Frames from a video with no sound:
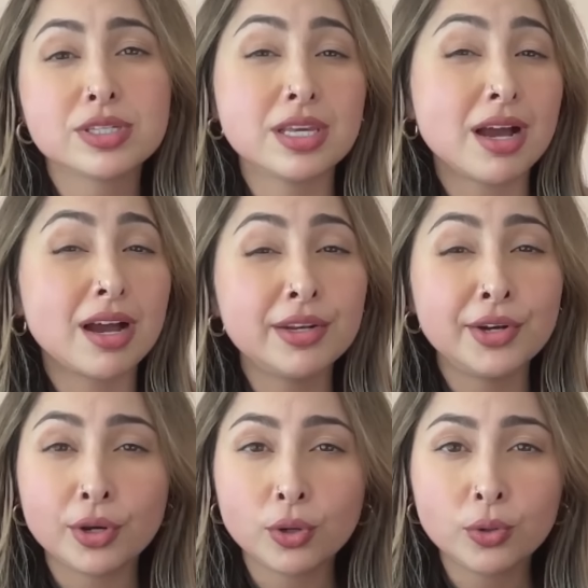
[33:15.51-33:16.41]
the
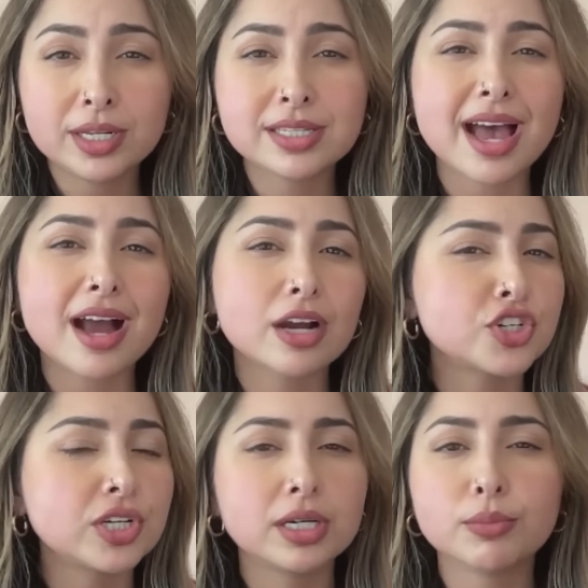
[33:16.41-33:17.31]
unknown, is
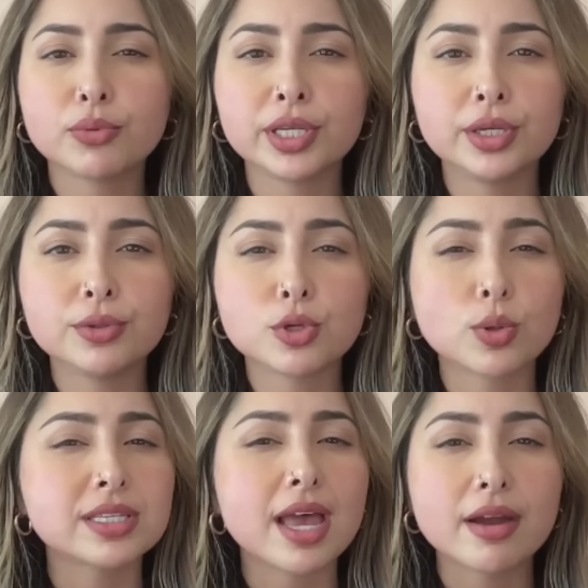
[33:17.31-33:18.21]
actually going to bring you
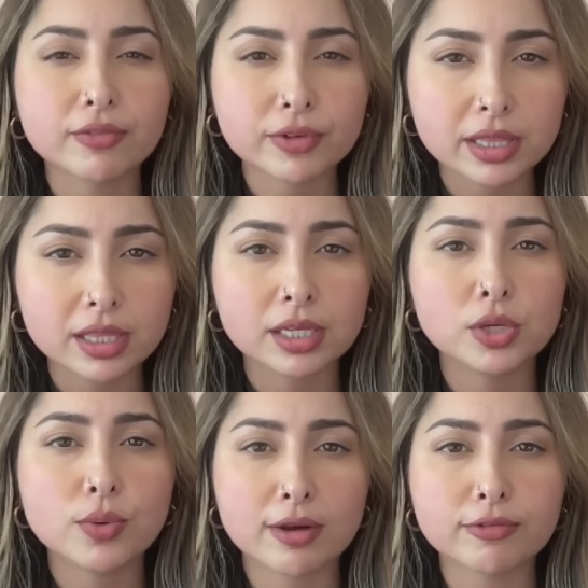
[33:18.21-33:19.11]
towards everything
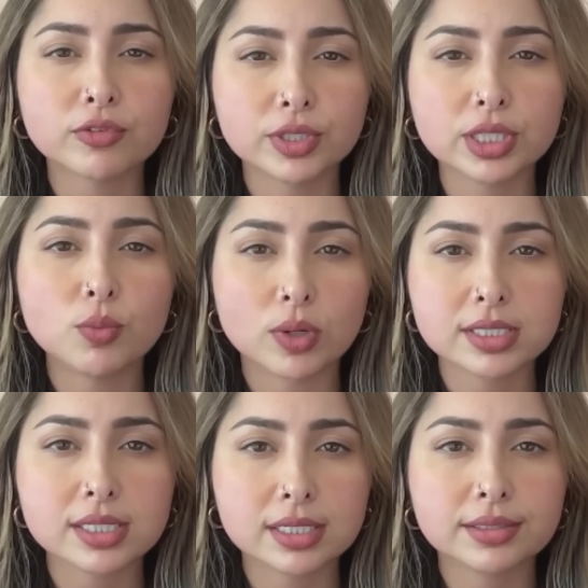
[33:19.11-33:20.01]
you ever really
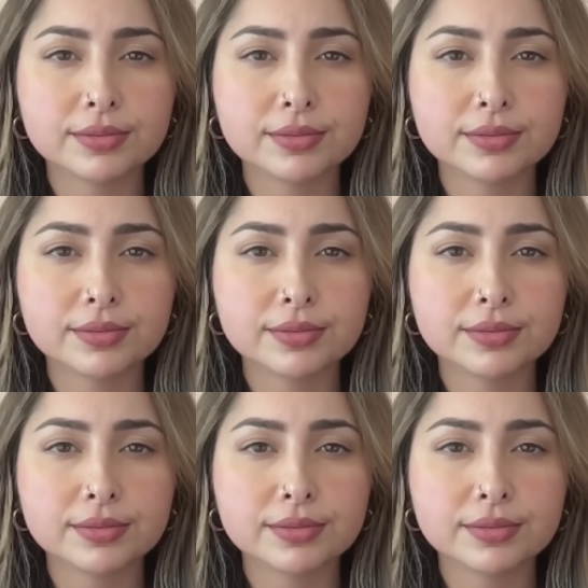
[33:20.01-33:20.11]
wanted.